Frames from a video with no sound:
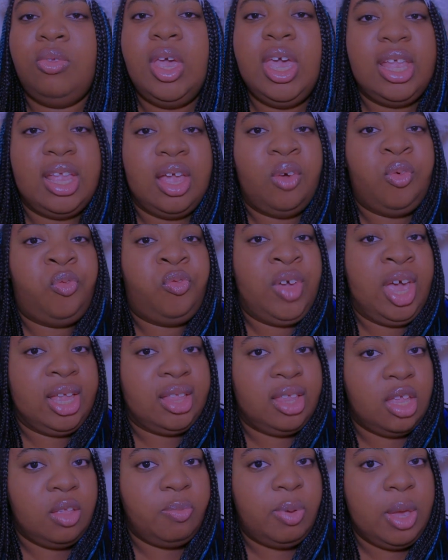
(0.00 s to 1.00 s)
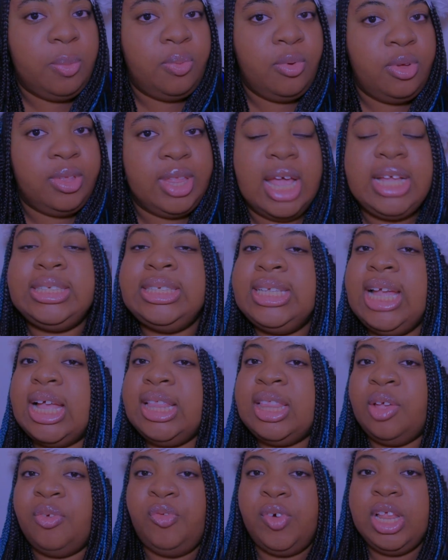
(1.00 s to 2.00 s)
it affecting people. That's
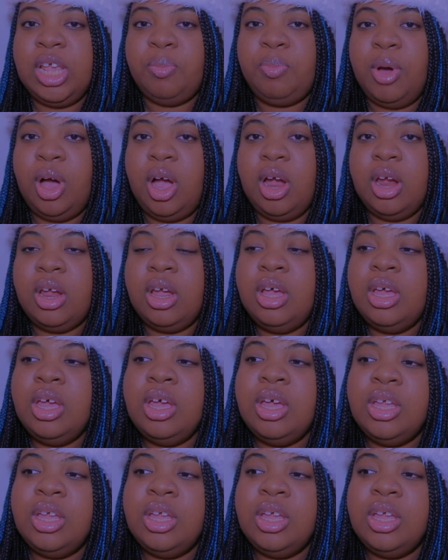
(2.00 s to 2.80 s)
not the funny part.